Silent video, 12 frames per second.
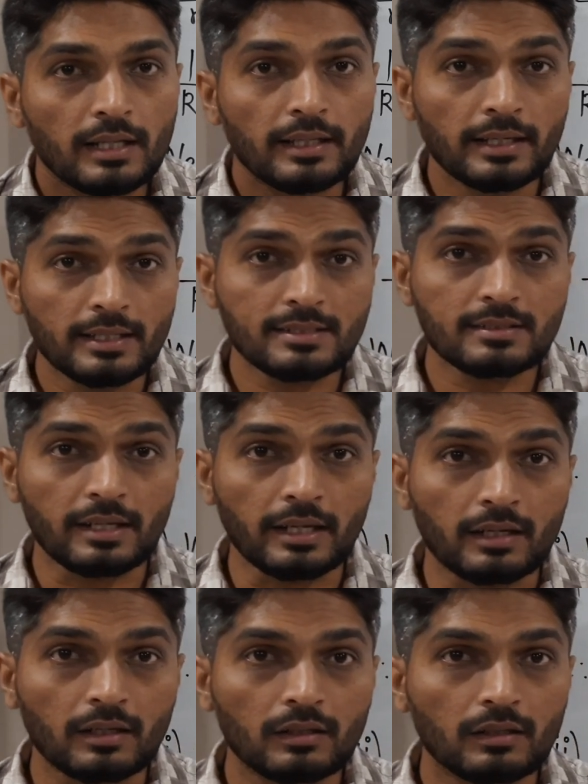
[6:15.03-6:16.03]
Let us
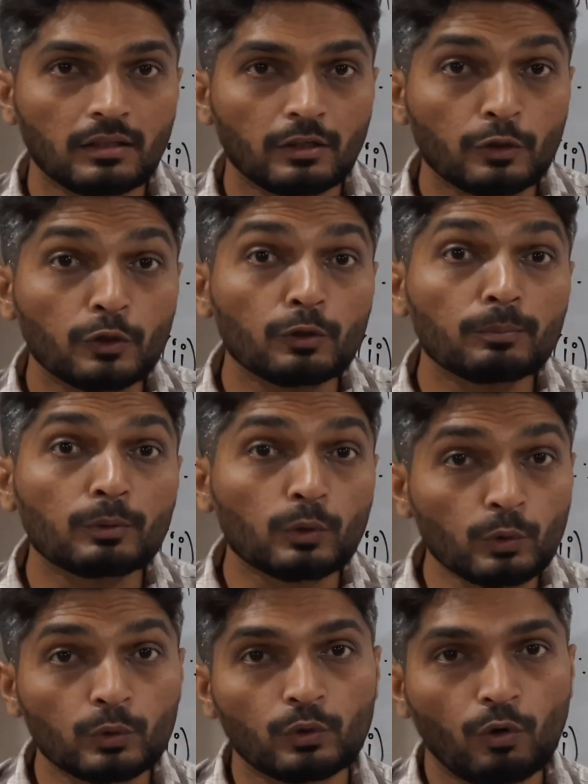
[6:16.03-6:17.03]
take a cube
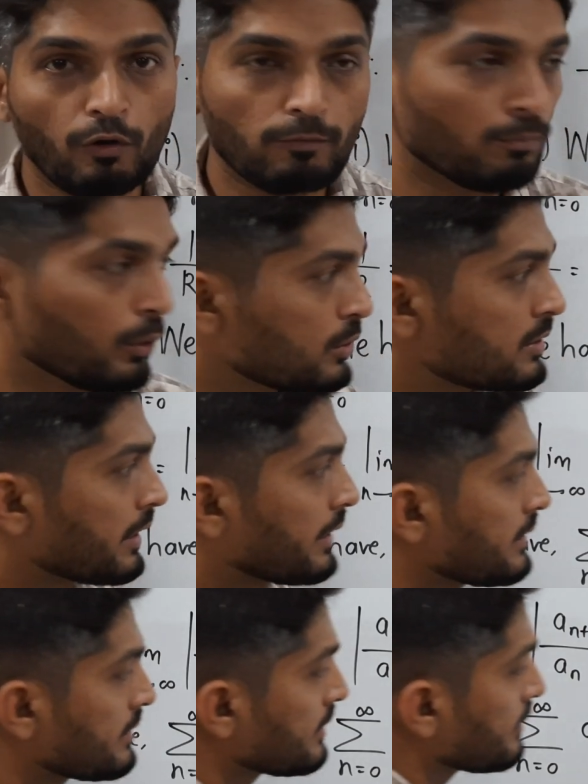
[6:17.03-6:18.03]
root of both
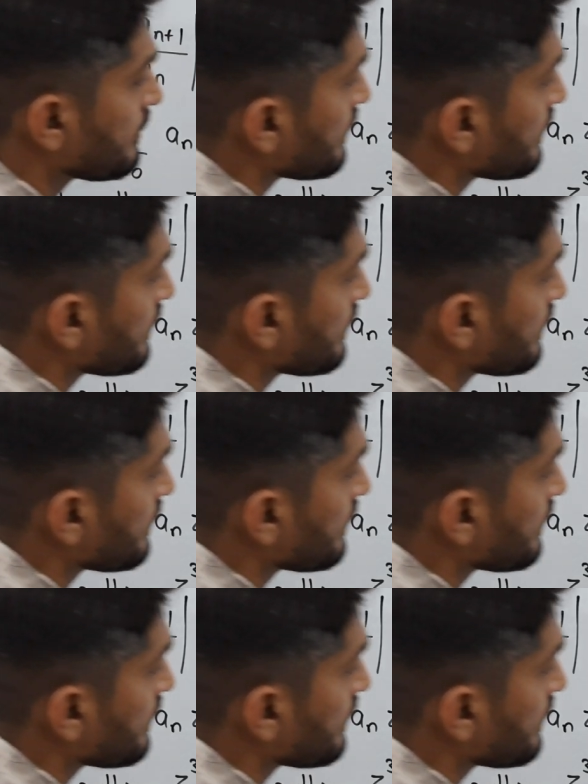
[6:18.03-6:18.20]
sides.